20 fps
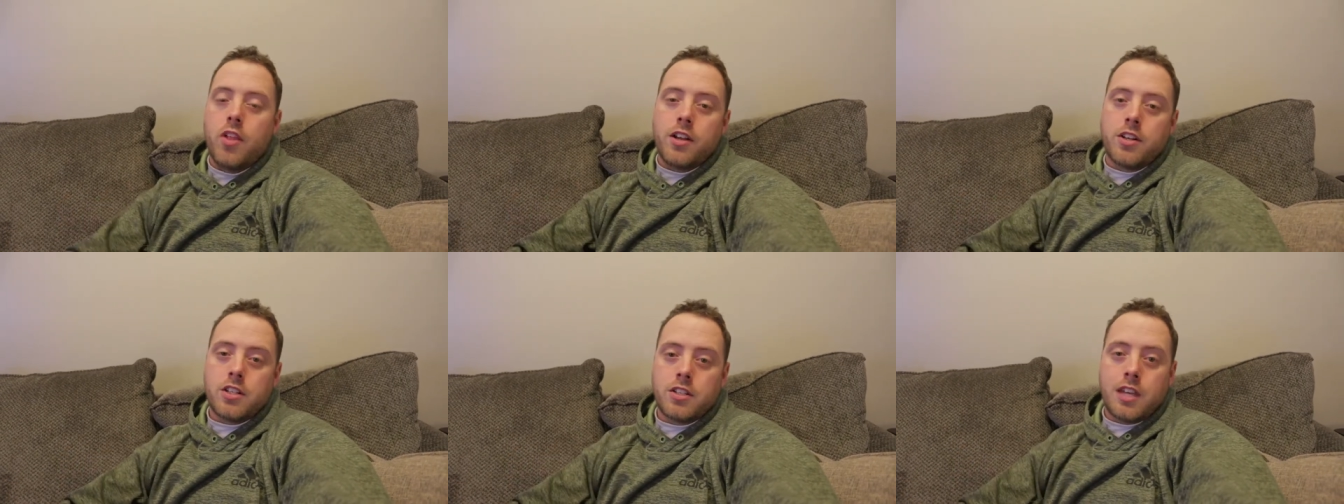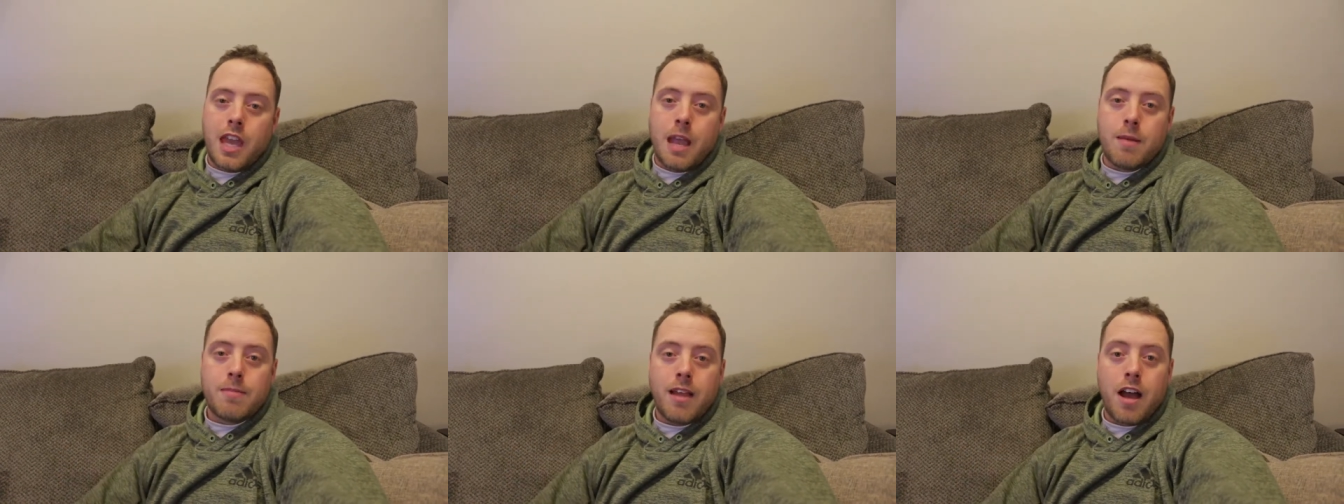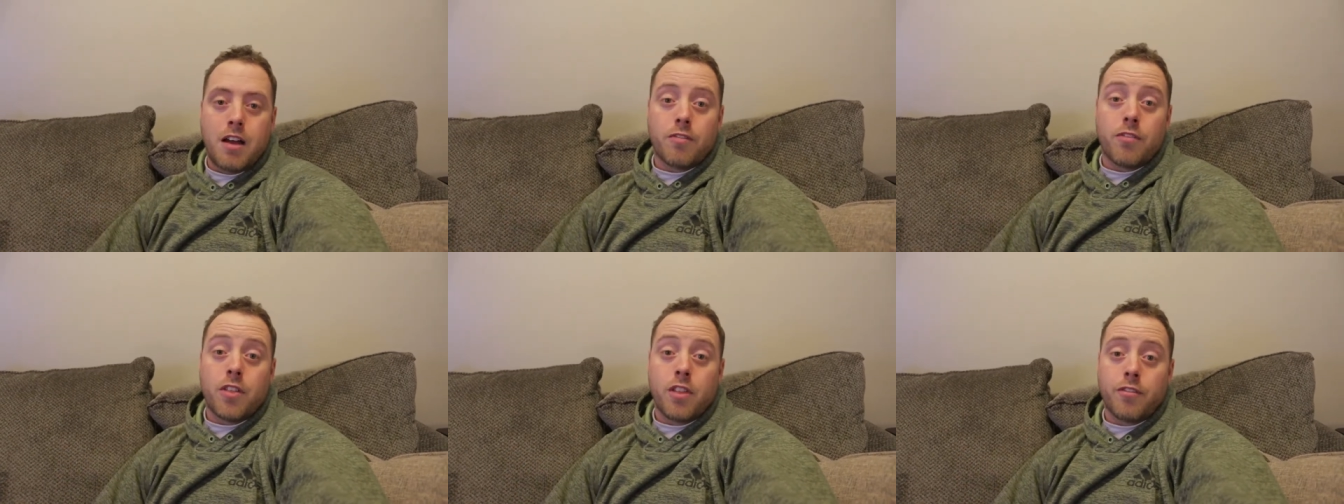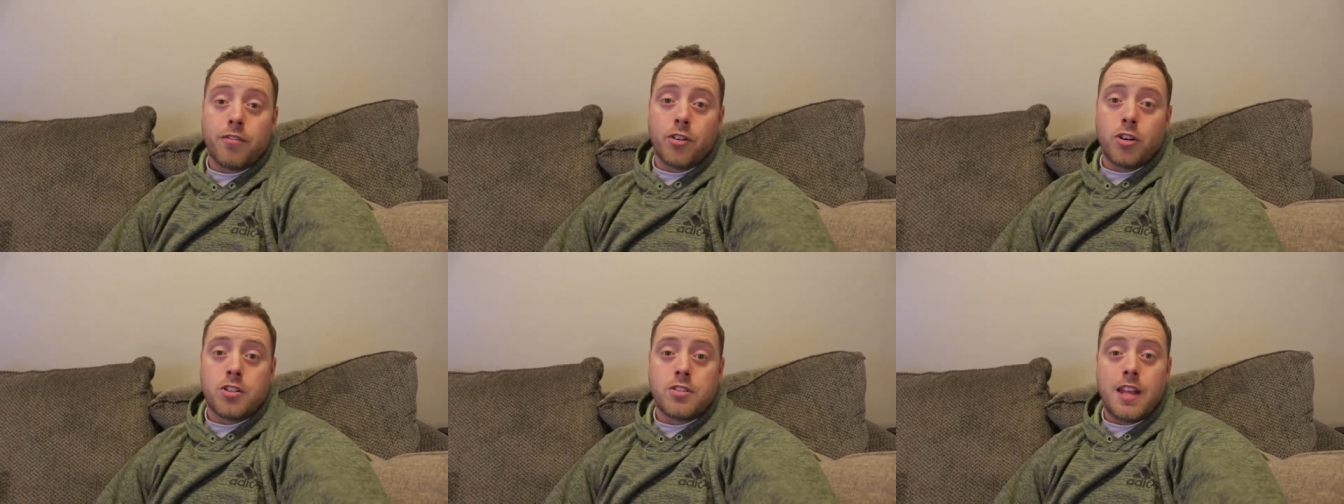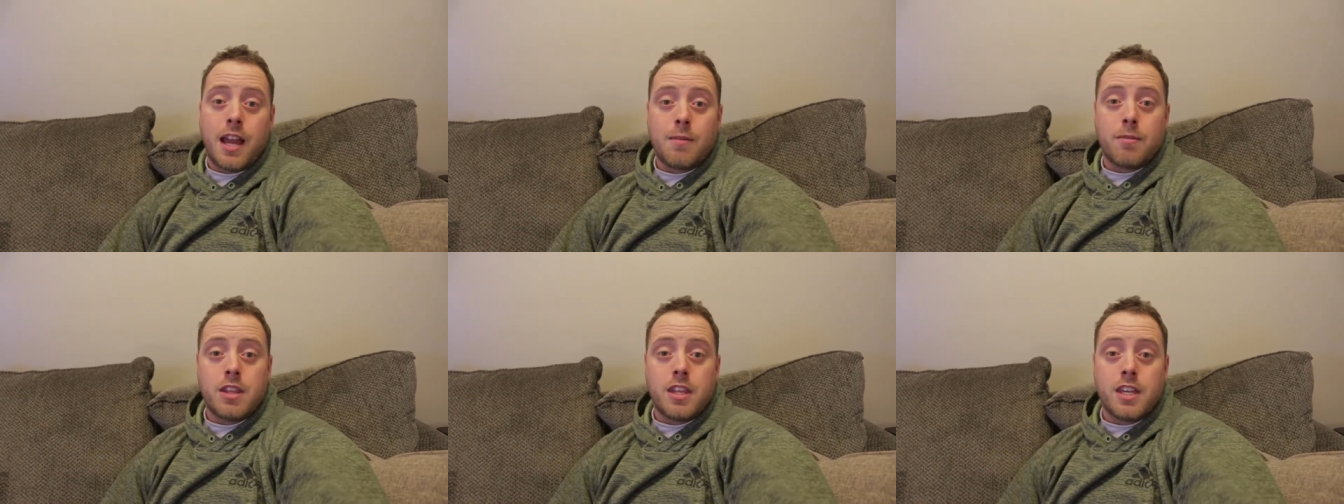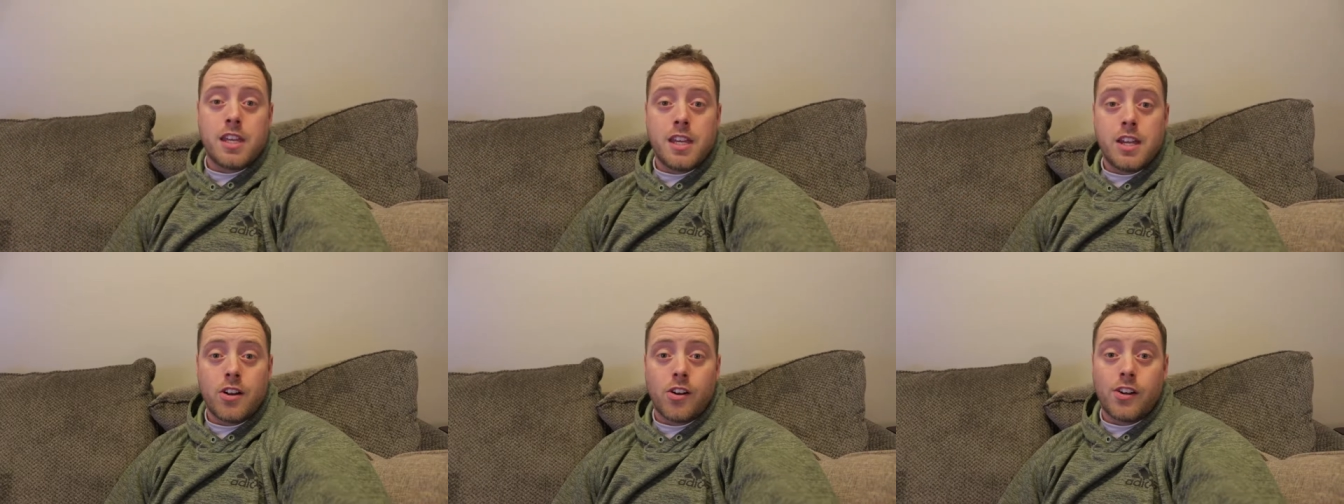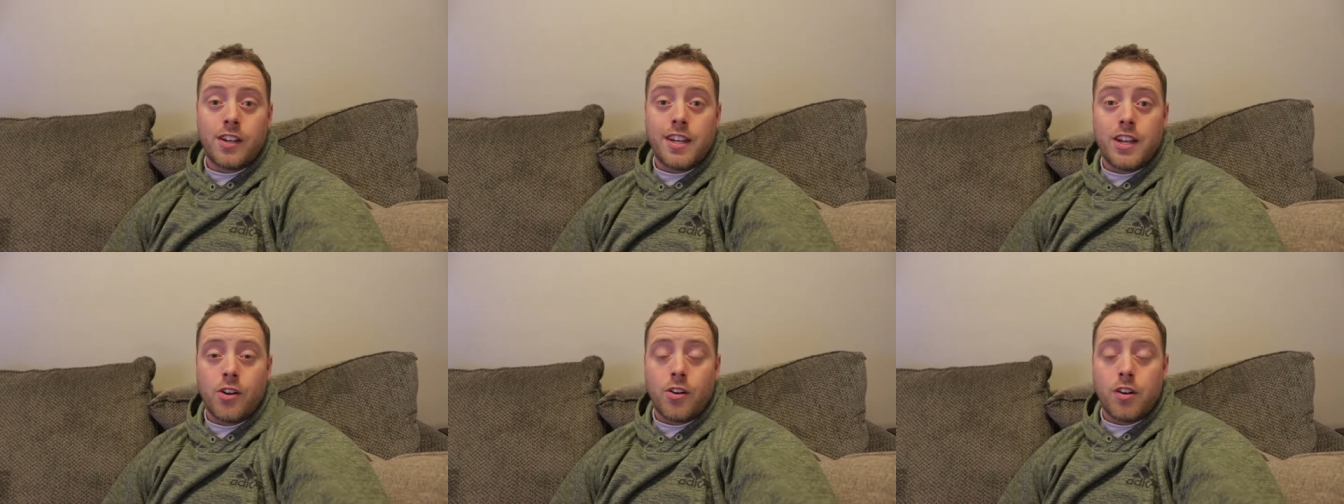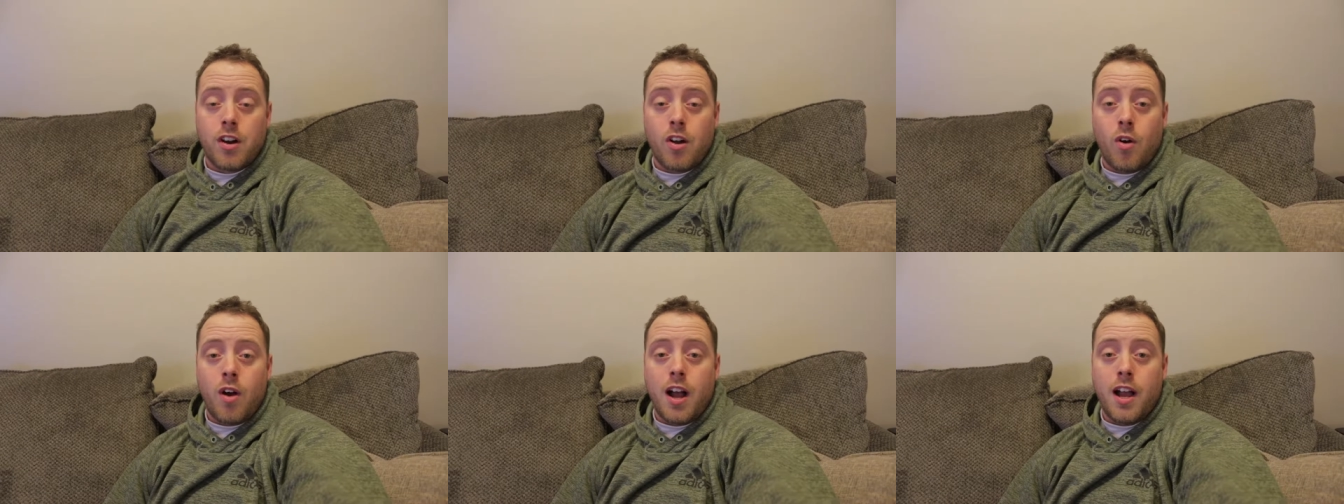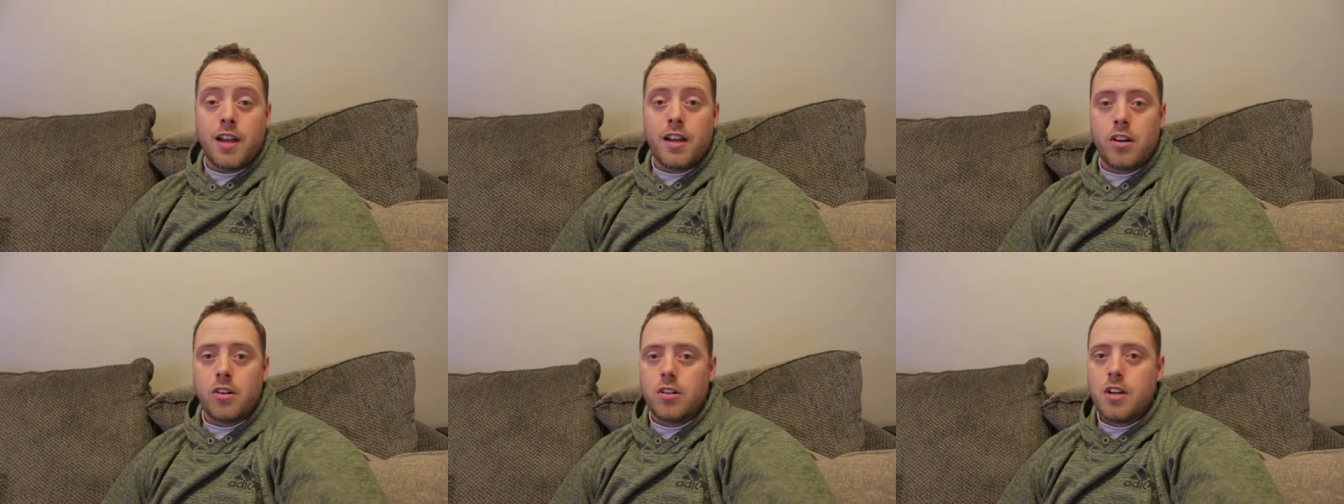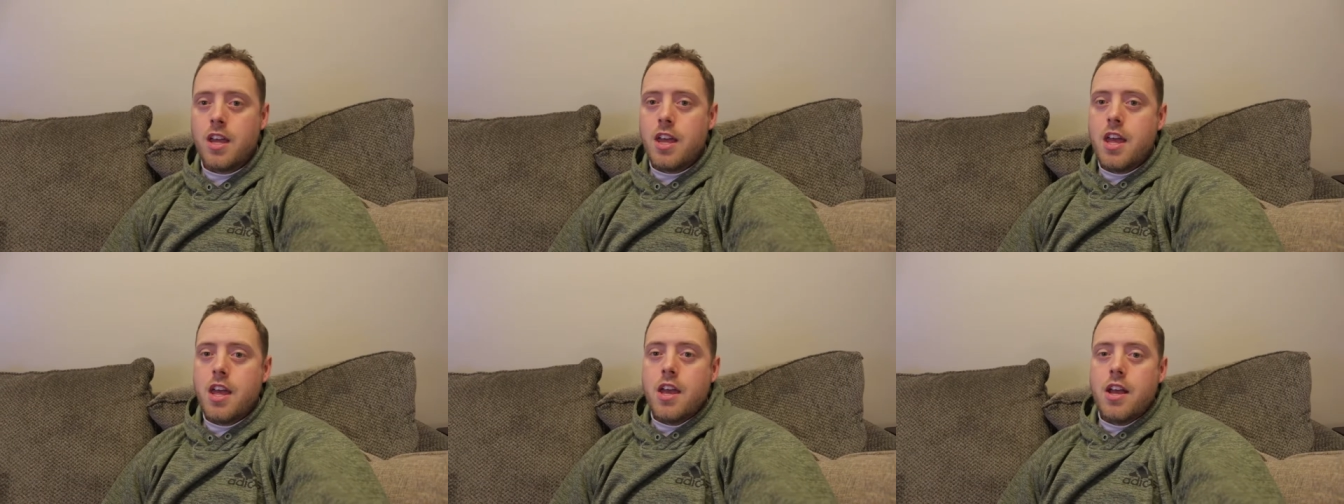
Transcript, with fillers: that just came down for the first time of the year here in Ohio.